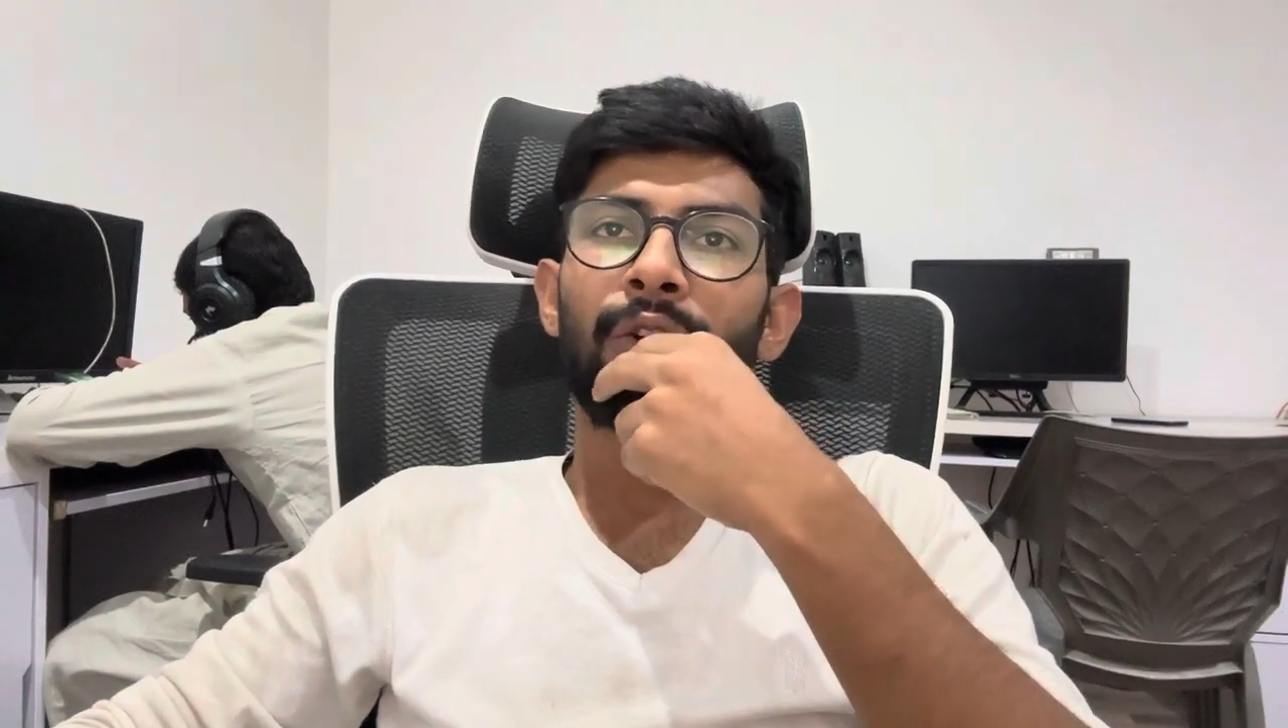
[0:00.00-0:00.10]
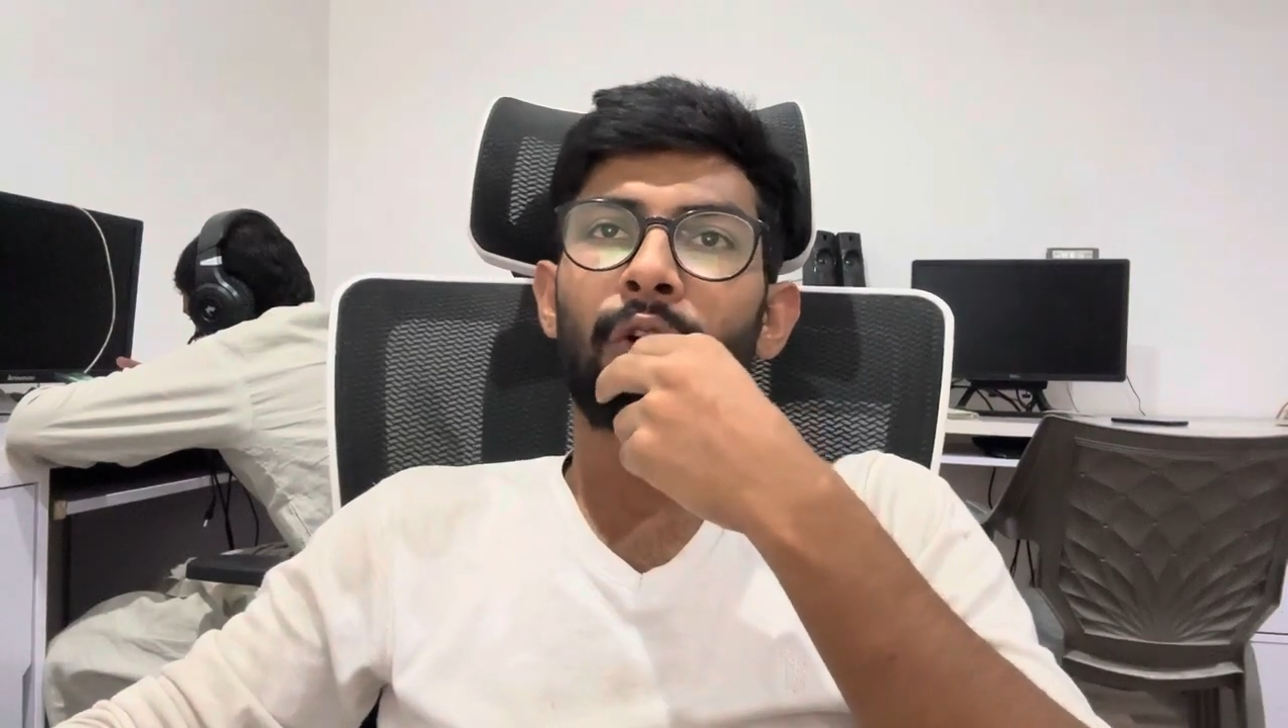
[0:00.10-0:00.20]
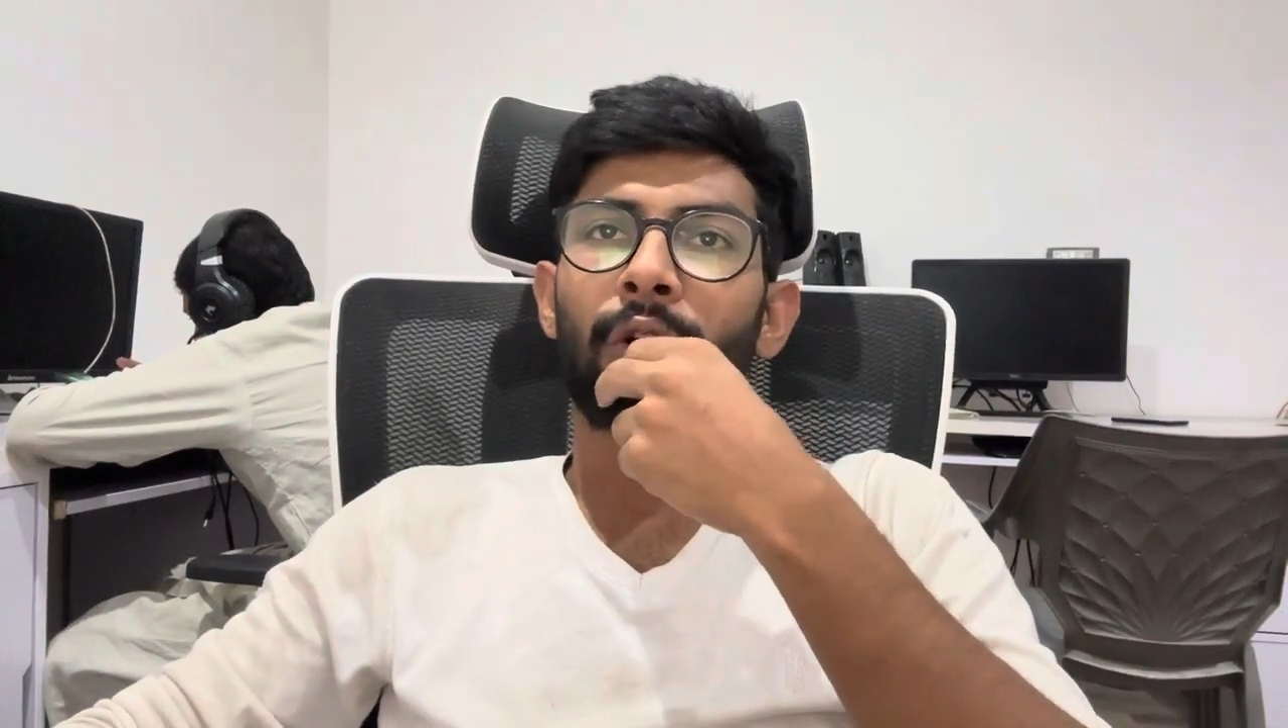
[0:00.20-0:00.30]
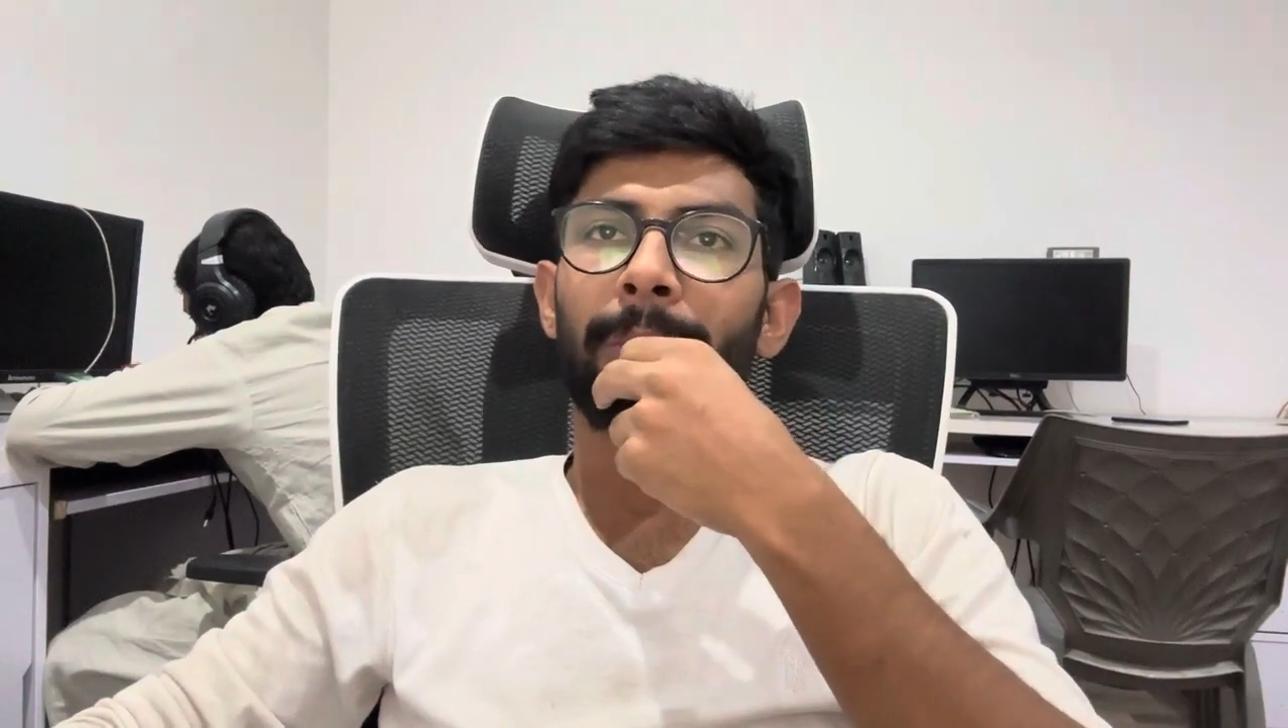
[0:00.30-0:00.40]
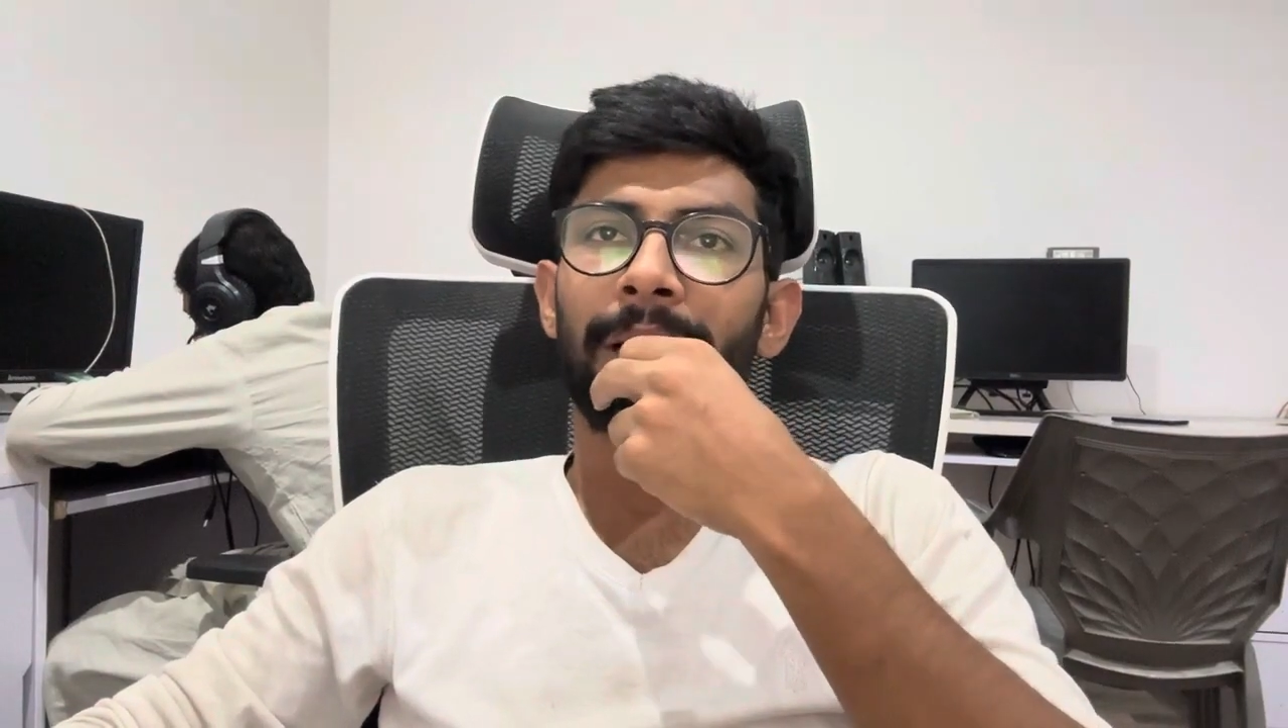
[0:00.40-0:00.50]

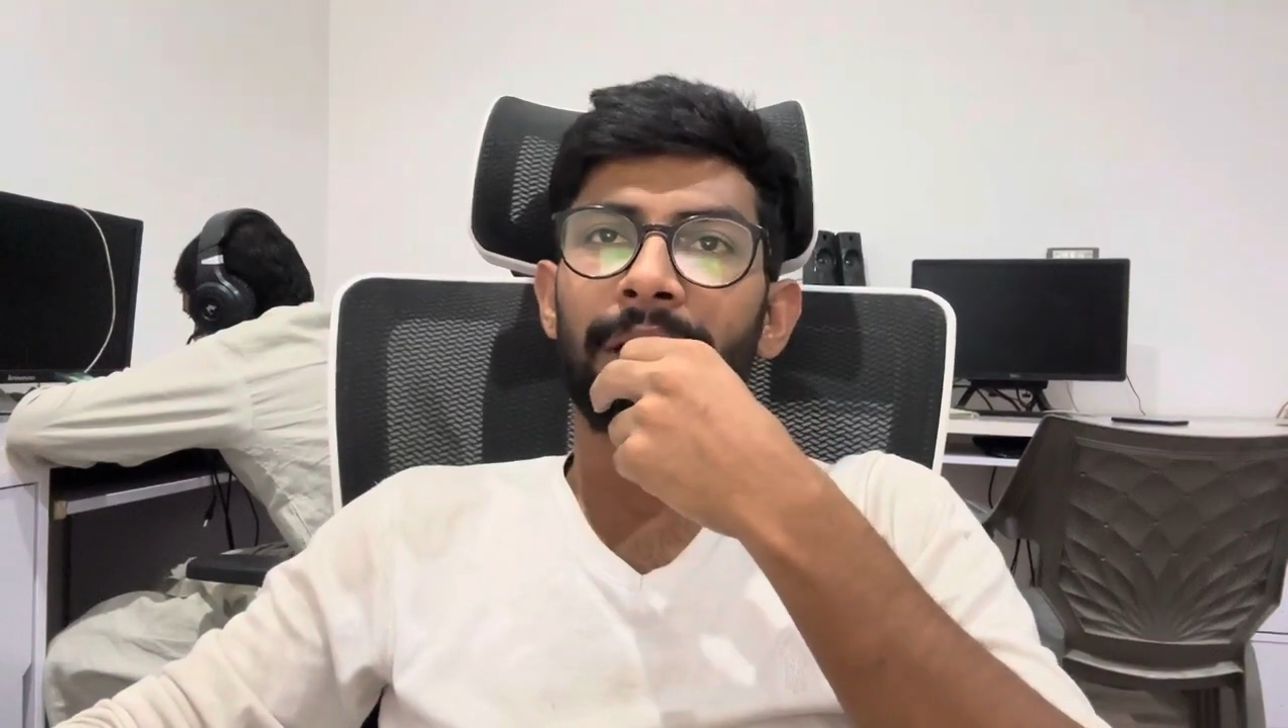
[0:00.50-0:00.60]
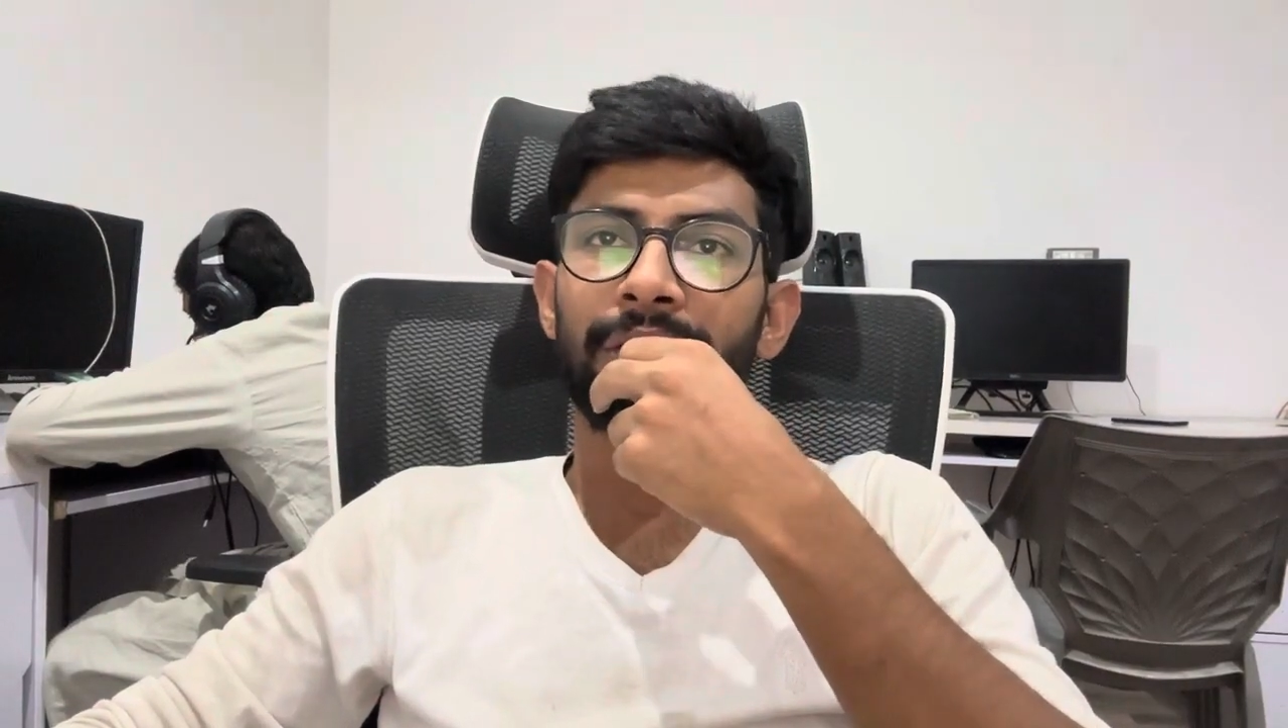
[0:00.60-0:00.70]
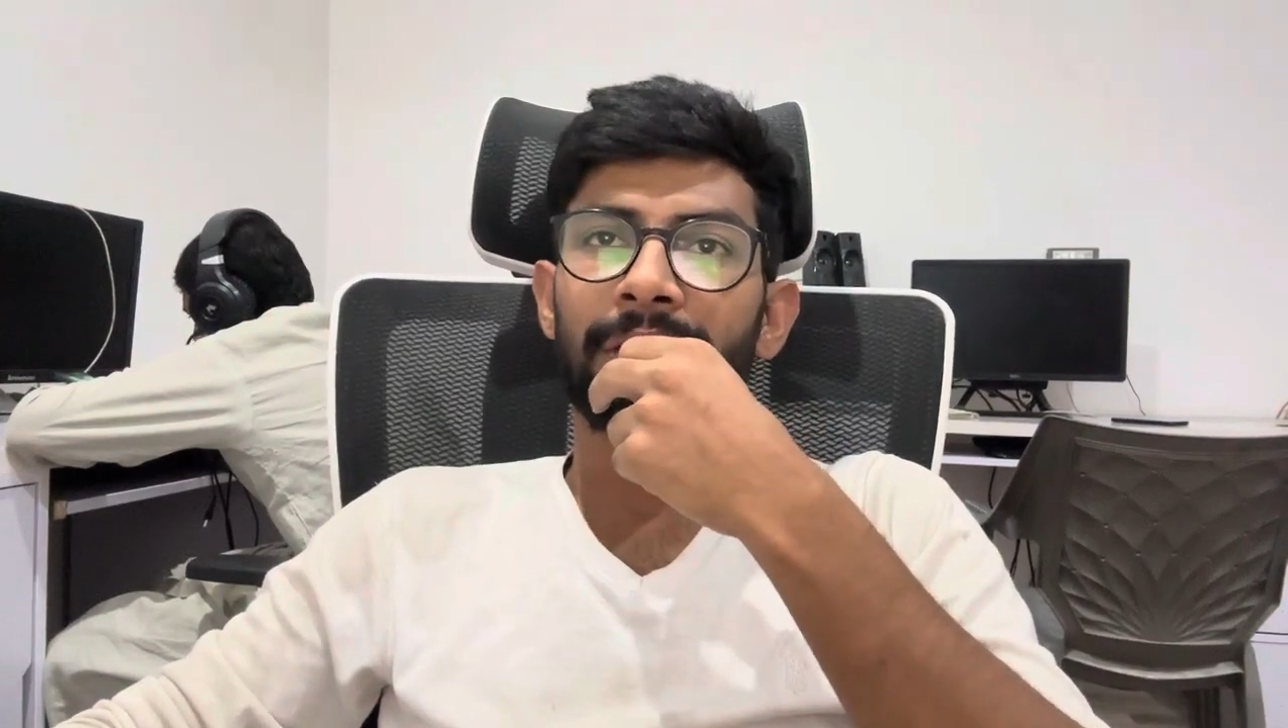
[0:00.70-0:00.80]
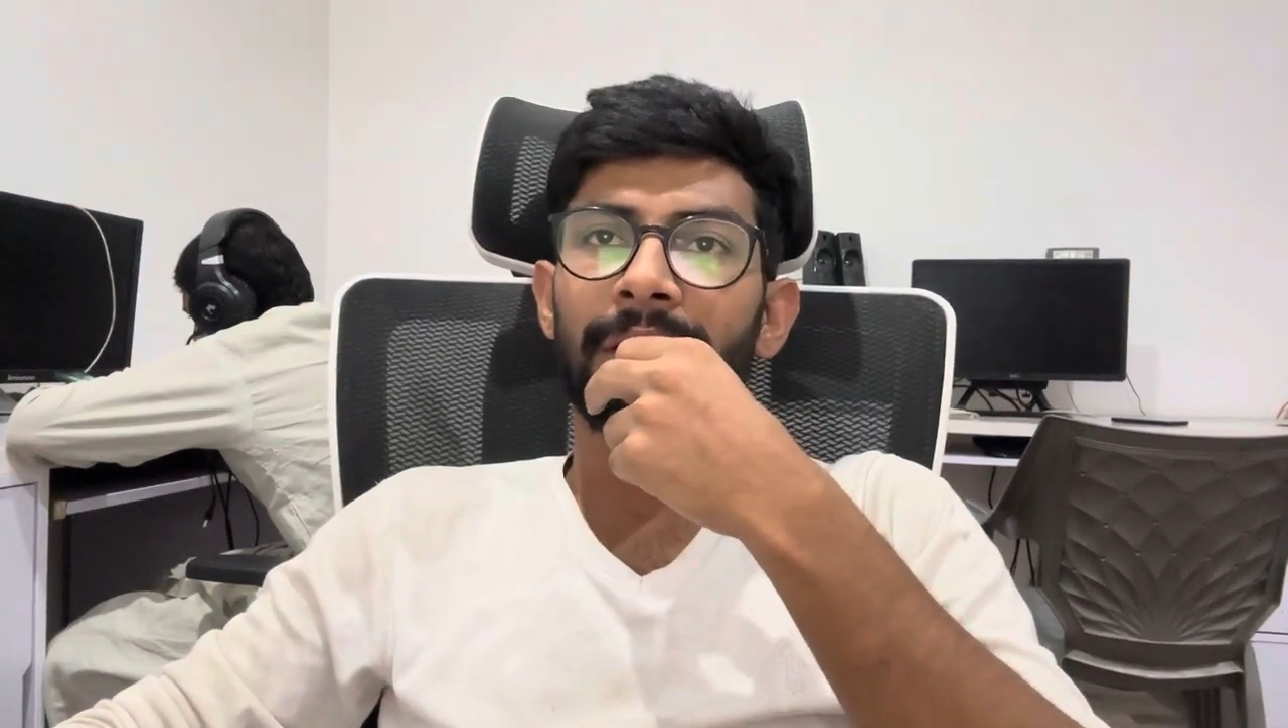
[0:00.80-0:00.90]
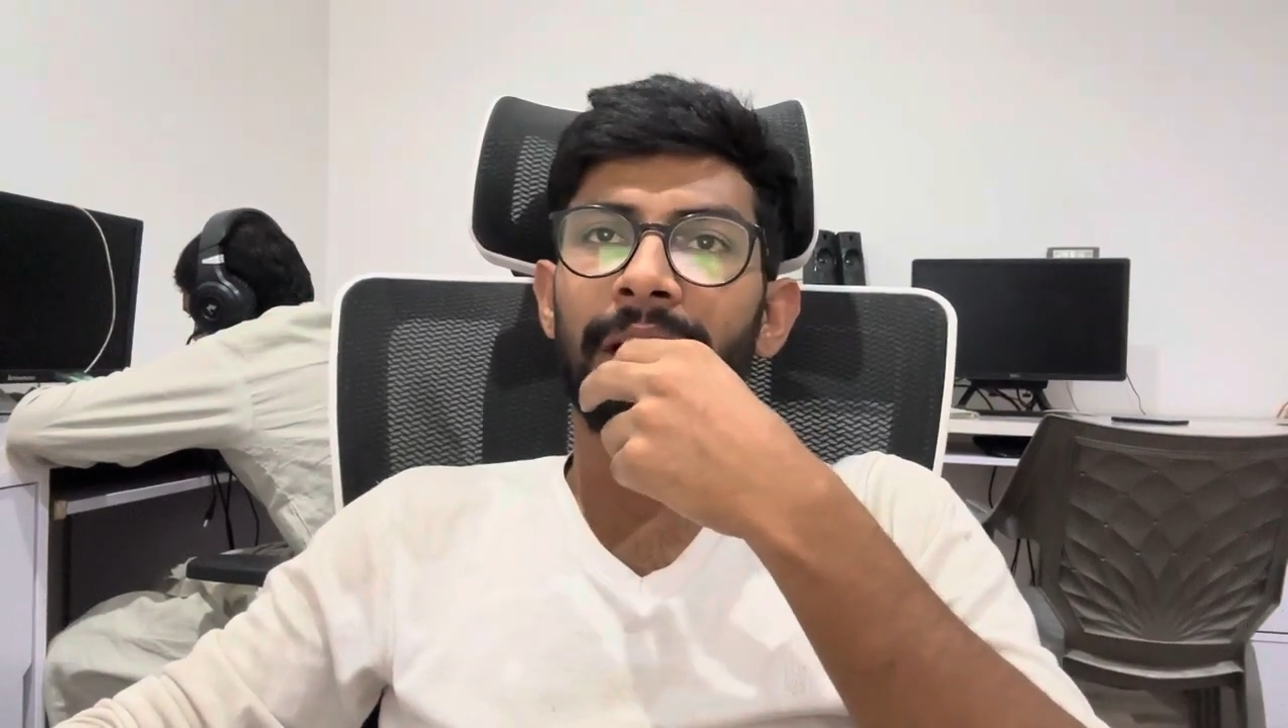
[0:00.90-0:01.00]
documentation